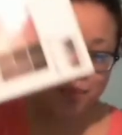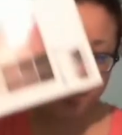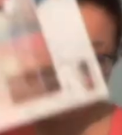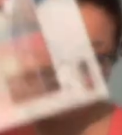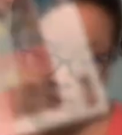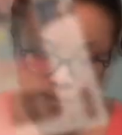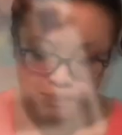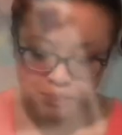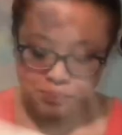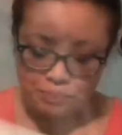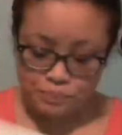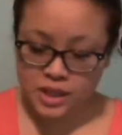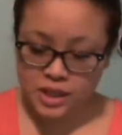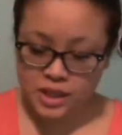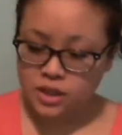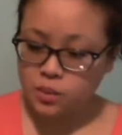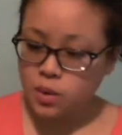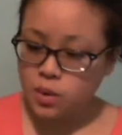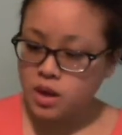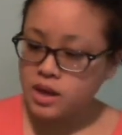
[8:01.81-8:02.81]
palette. This
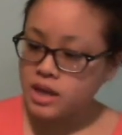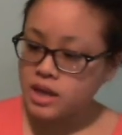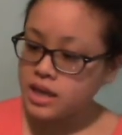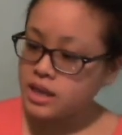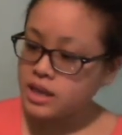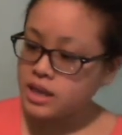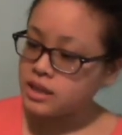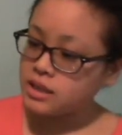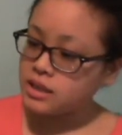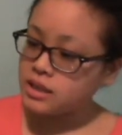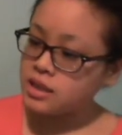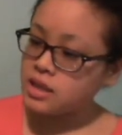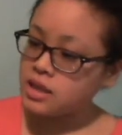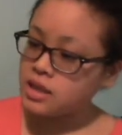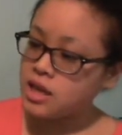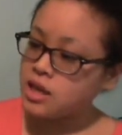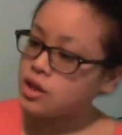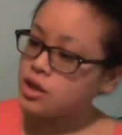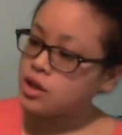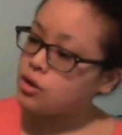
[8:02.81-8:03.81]
one is the
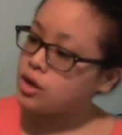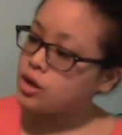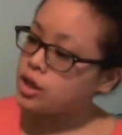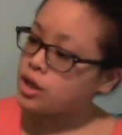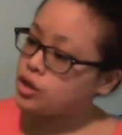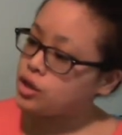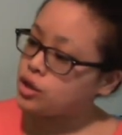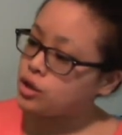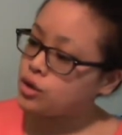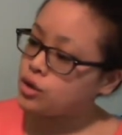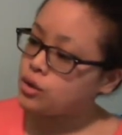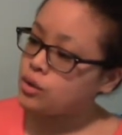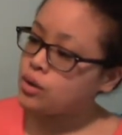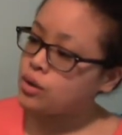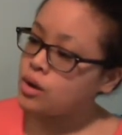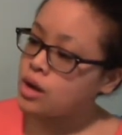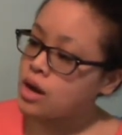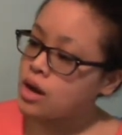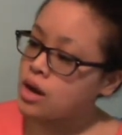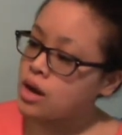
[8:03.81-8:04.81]
32
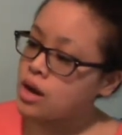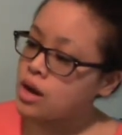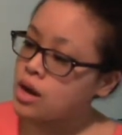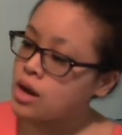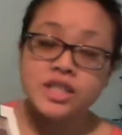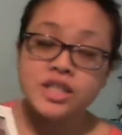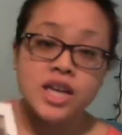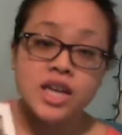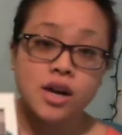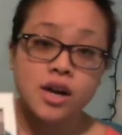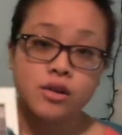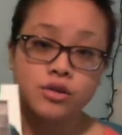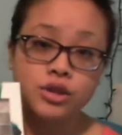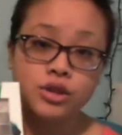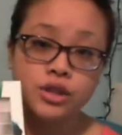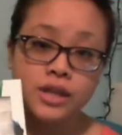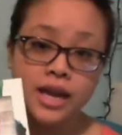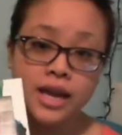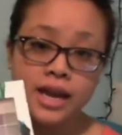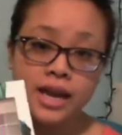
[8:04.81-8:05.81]
eyeshadow
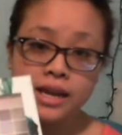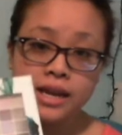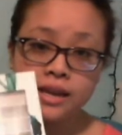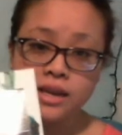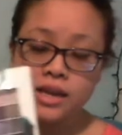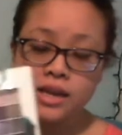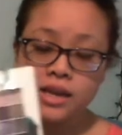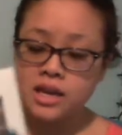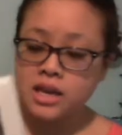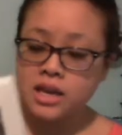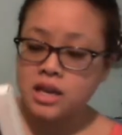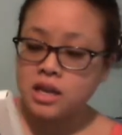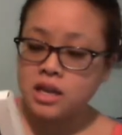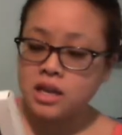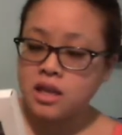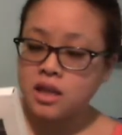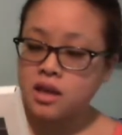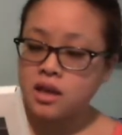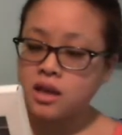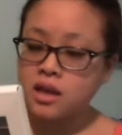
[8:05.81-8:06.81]
shade in
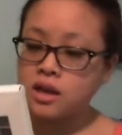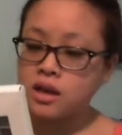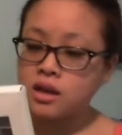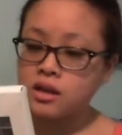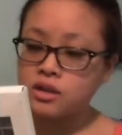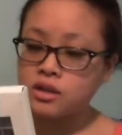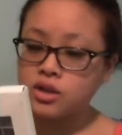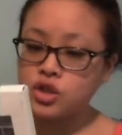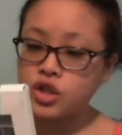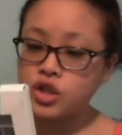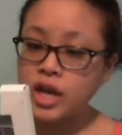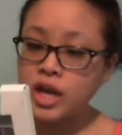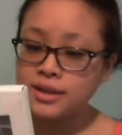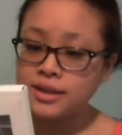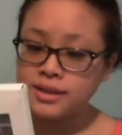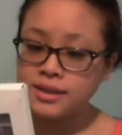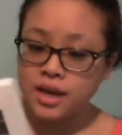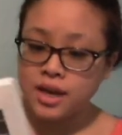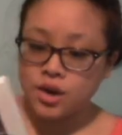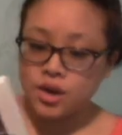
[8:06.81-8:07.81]
the Jet
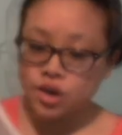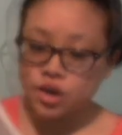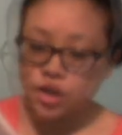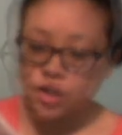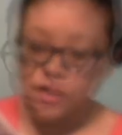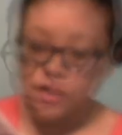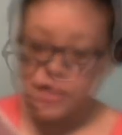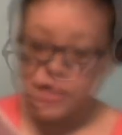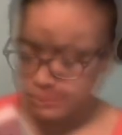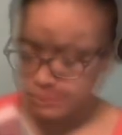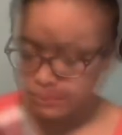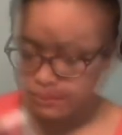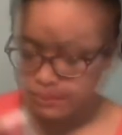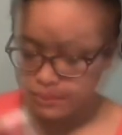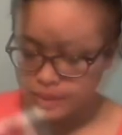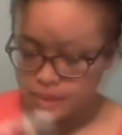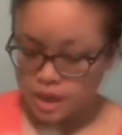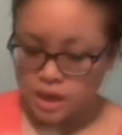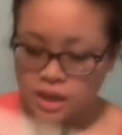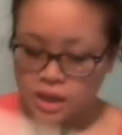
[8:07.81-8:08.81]
Setter Collection.
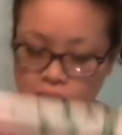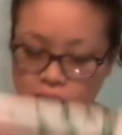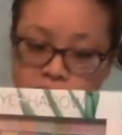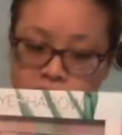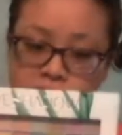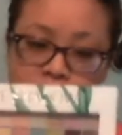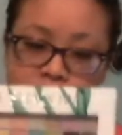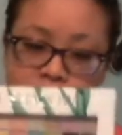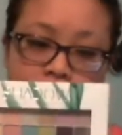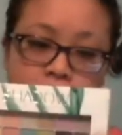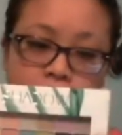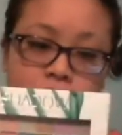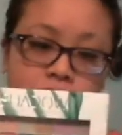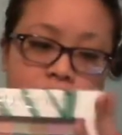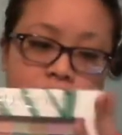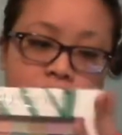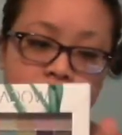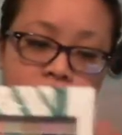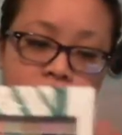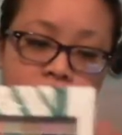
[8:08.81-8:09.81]
And this comes
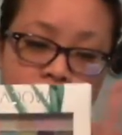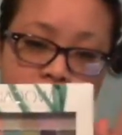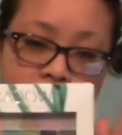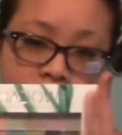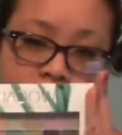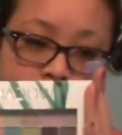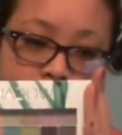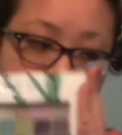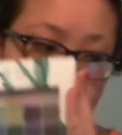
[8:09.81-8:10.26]
in the